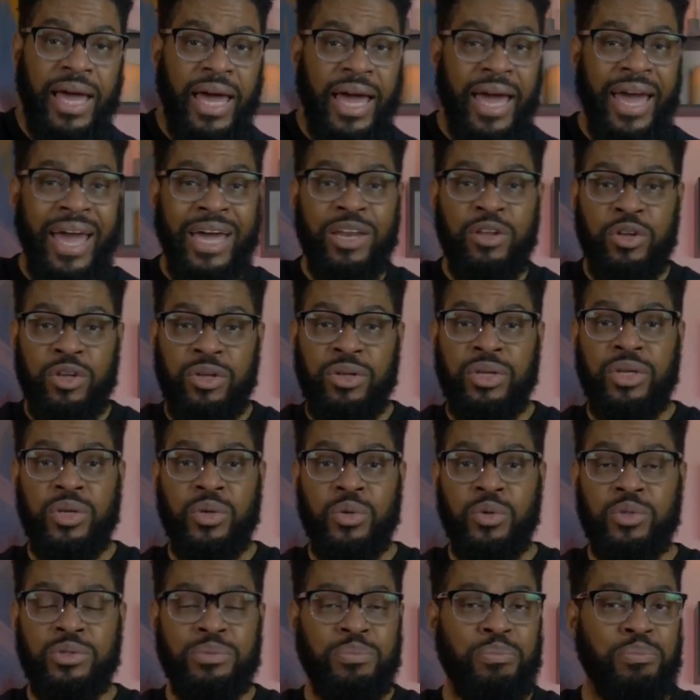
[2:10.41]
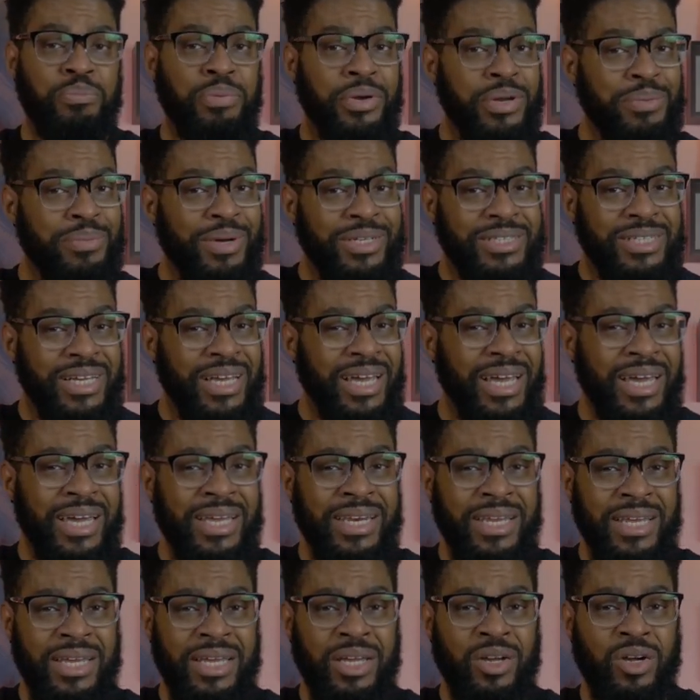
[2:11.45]
And you can use pretty much
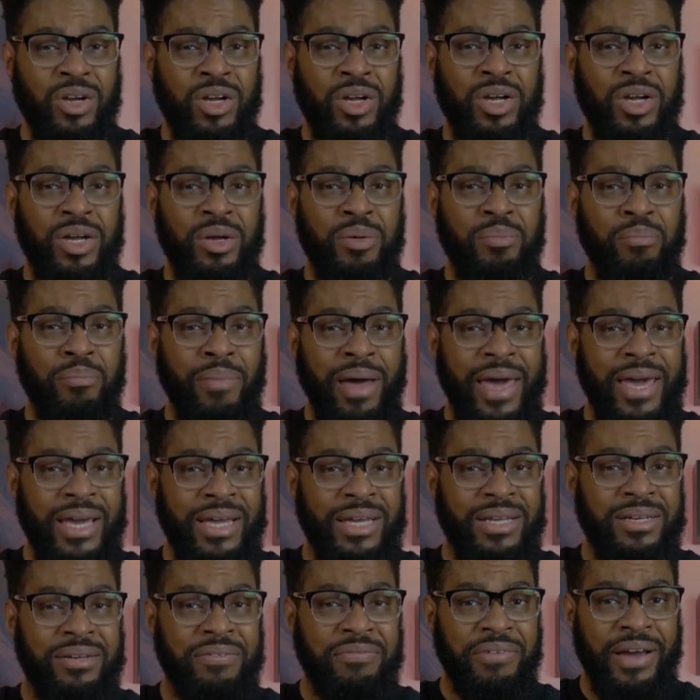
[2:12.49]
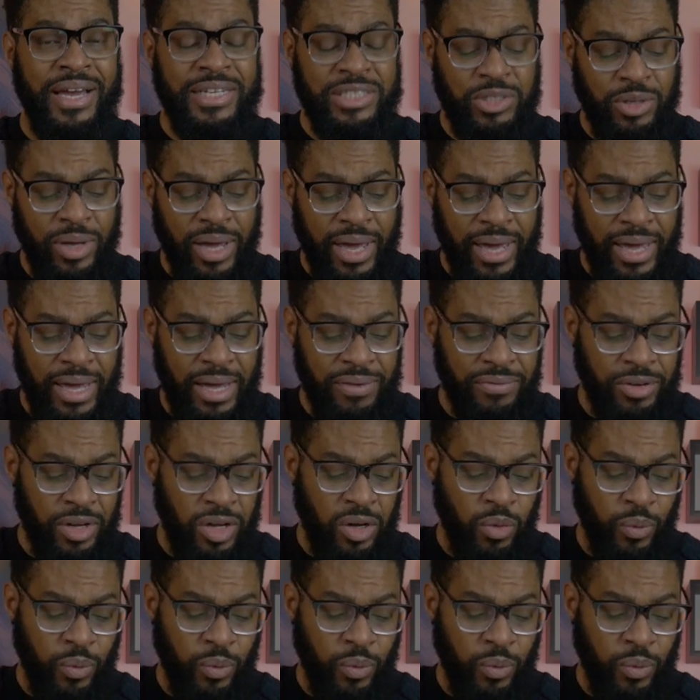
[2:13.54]
any mic device you have.